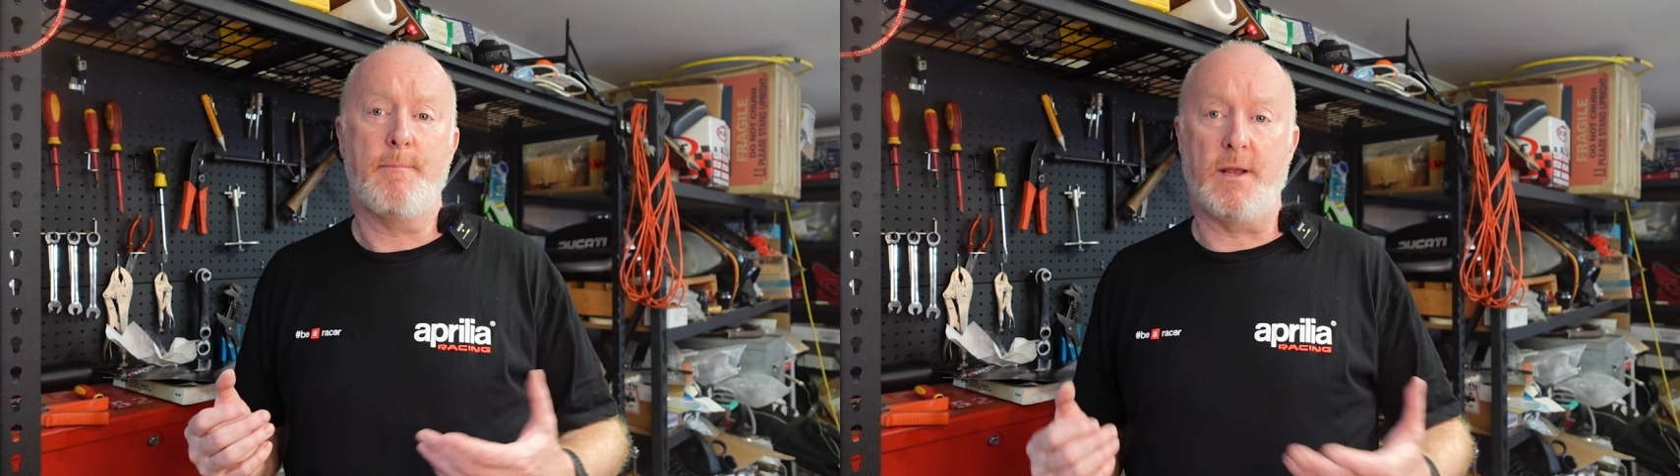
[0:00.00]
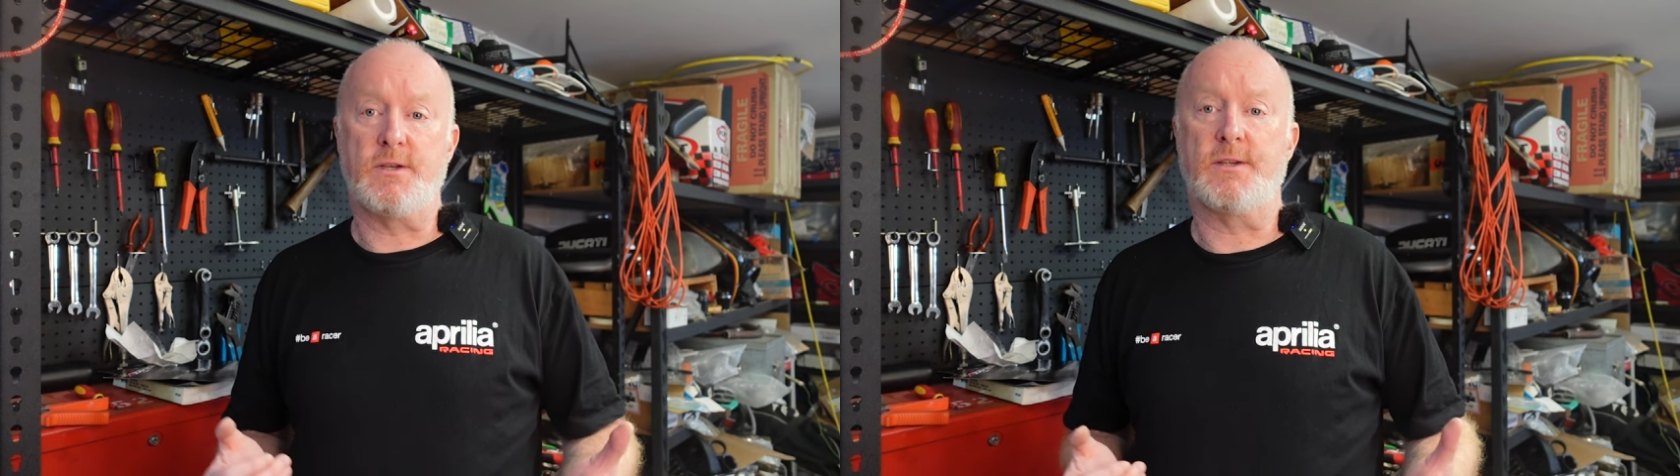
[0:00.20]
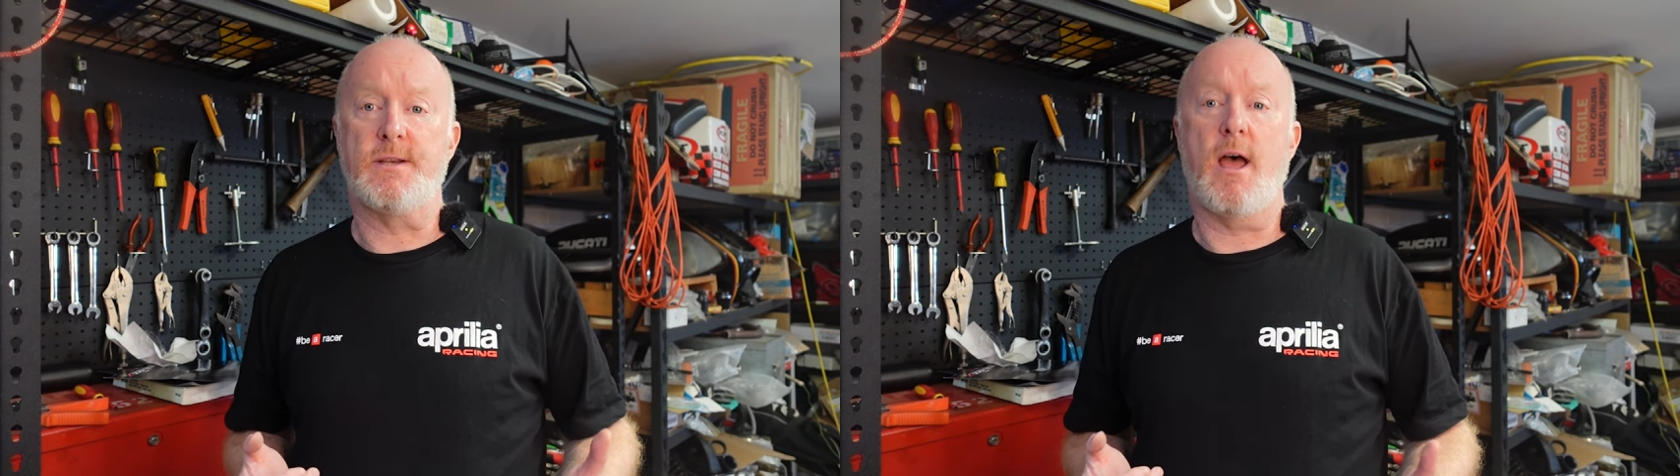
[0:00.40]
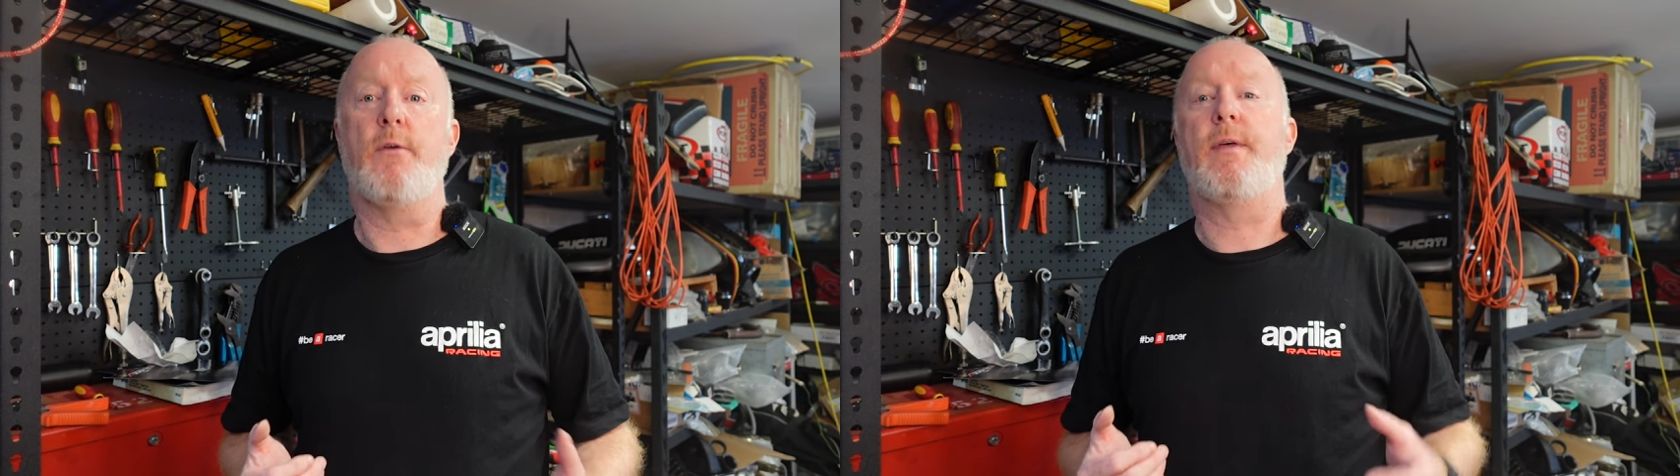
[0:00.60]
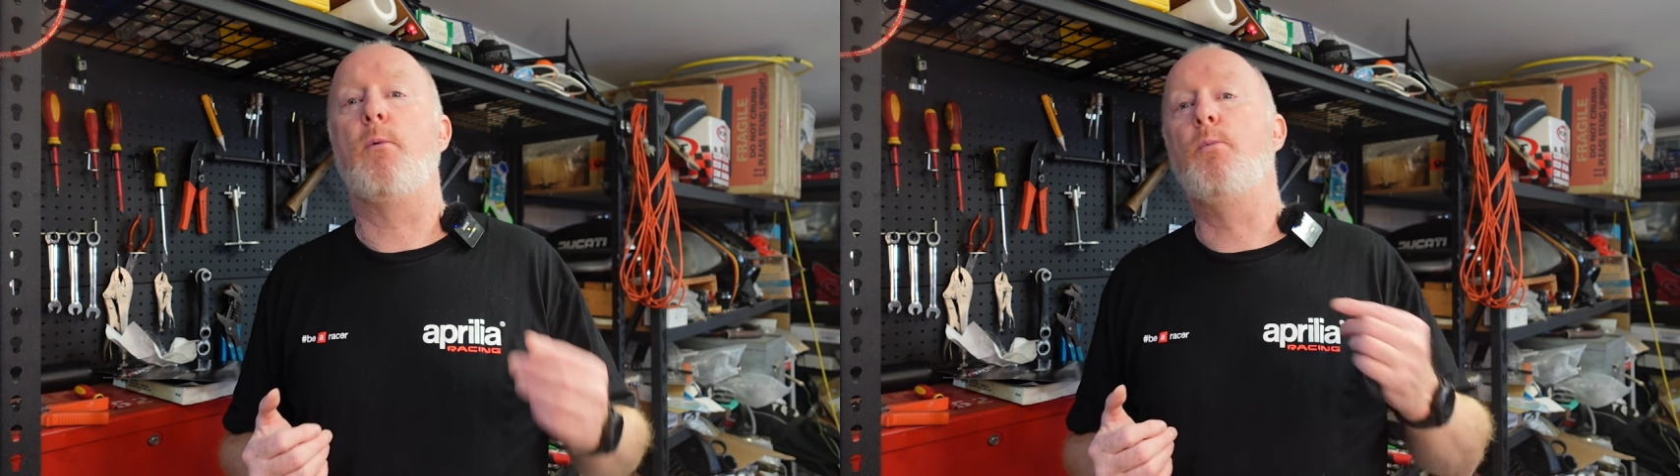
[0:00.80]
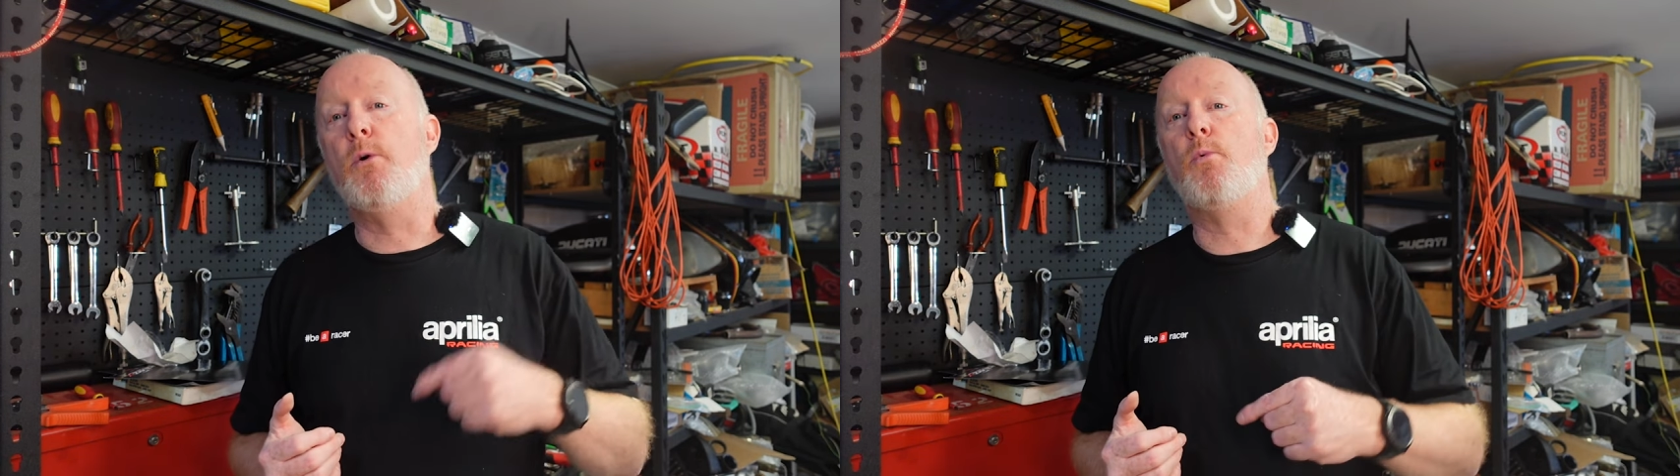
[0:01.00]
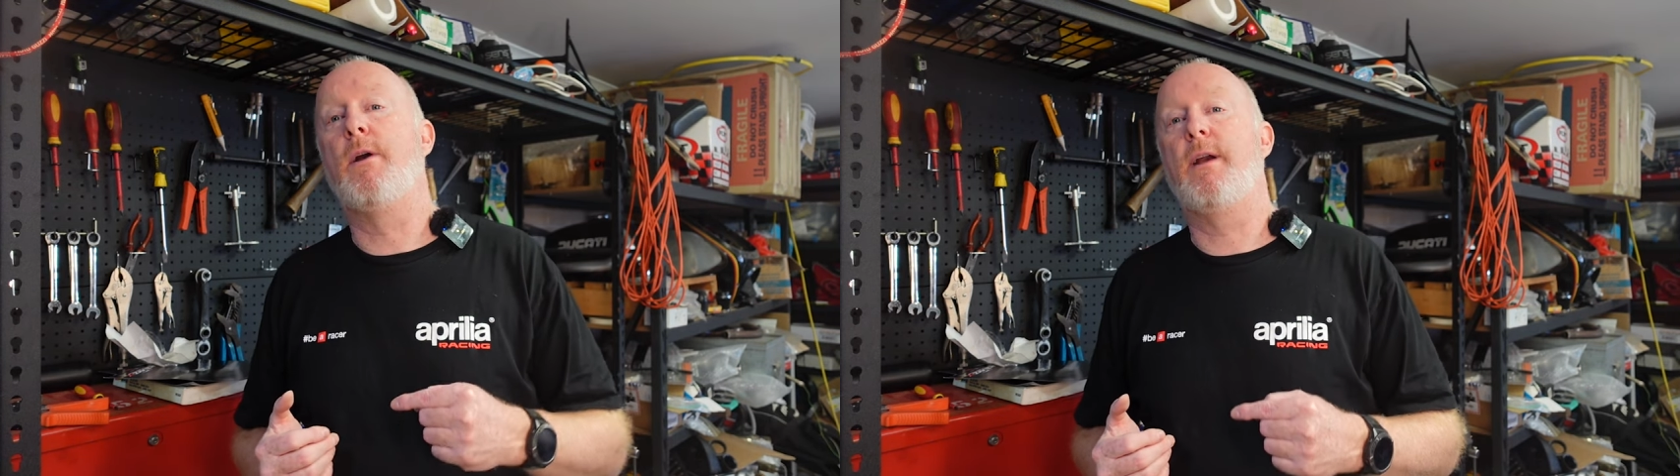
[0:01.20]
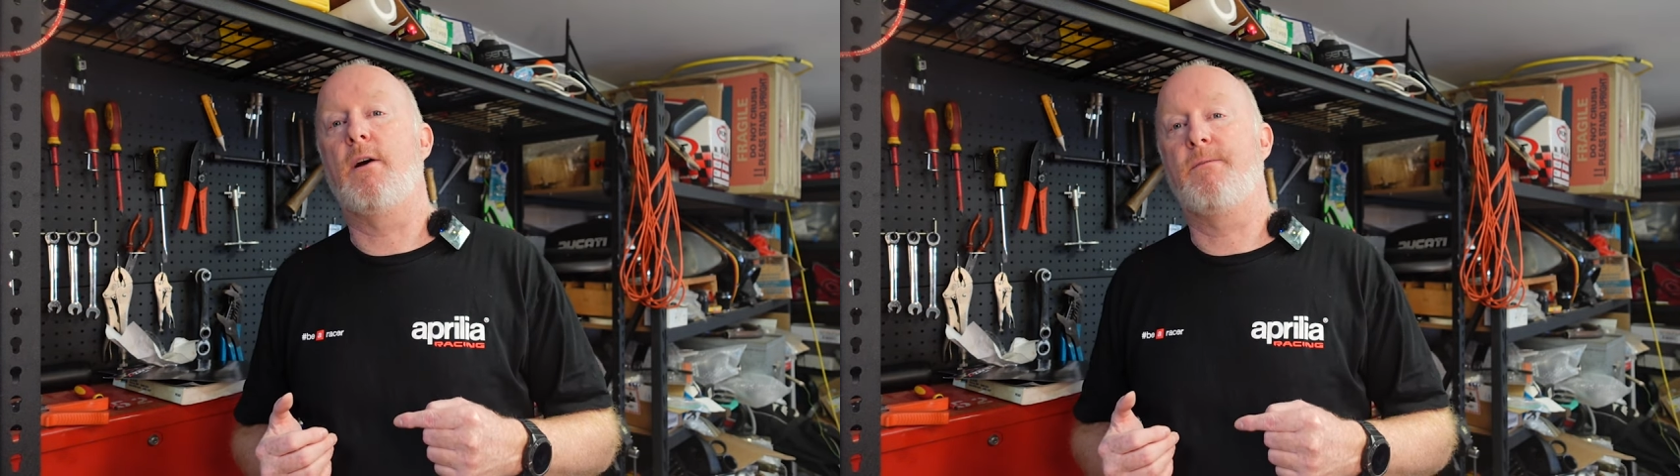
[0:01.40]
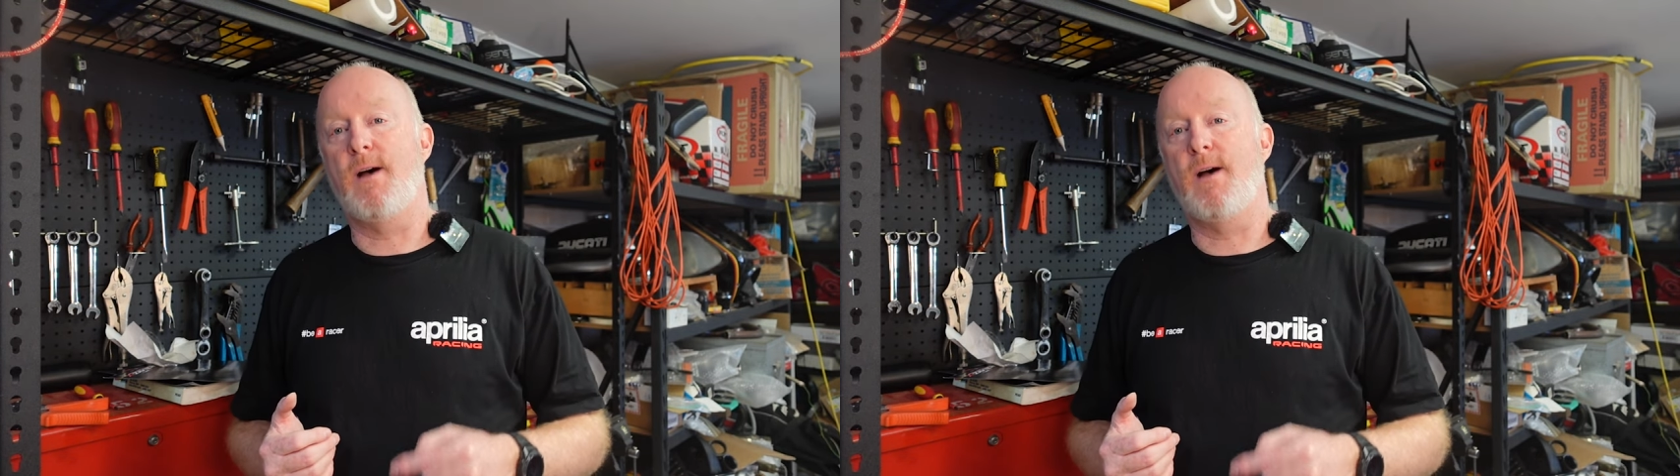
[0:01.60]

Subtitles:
but just know they will wear out